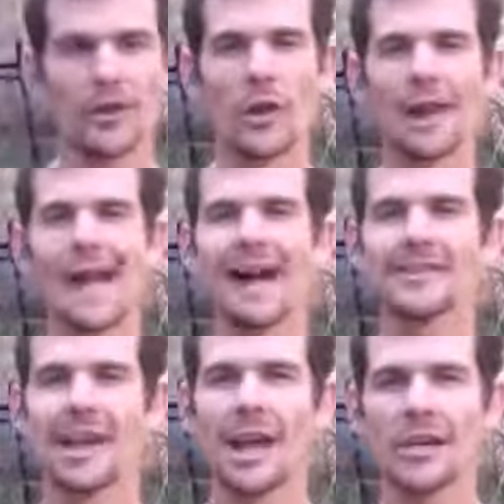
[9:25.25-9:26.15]
In the
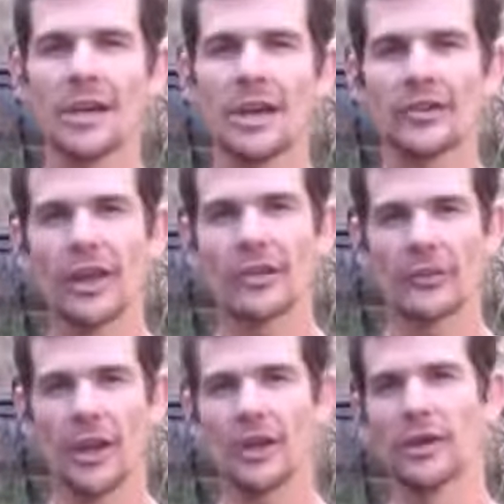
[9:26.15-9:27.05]
last 10 years as a
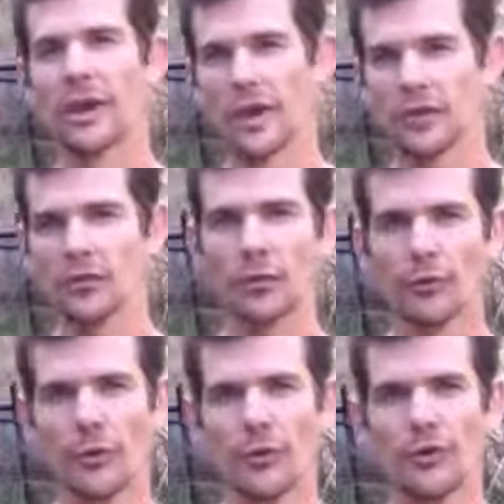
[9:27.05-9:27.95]
vegan and into raw
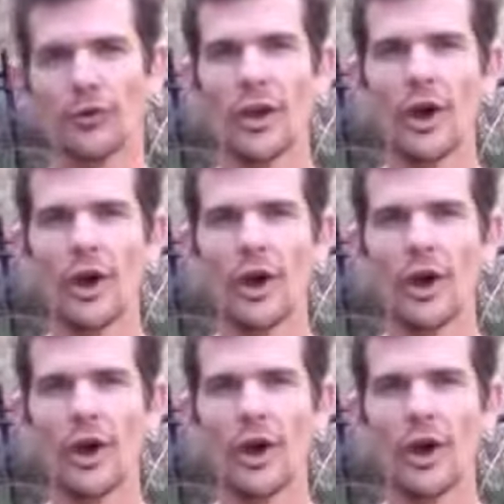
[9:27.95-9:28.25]
foods,